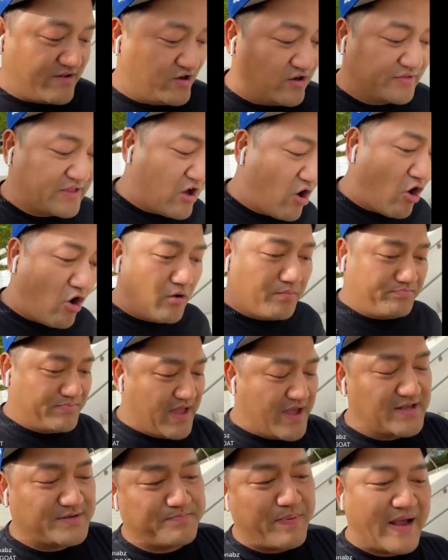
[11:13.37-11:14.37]
And, you know, they
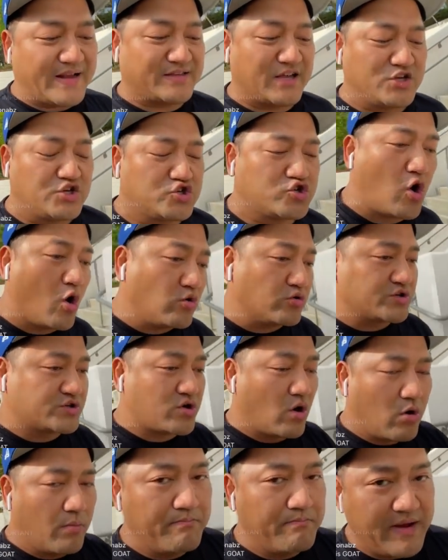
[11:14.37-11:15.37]
all, it's basically
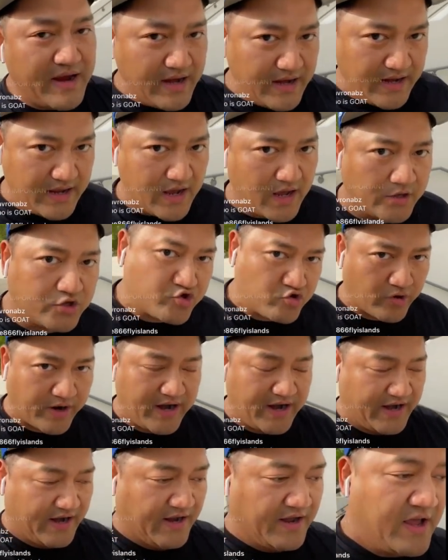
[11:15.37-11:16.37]
social media
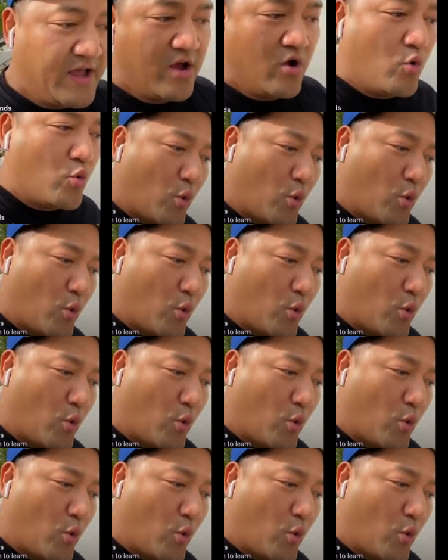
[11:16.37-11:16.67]
trading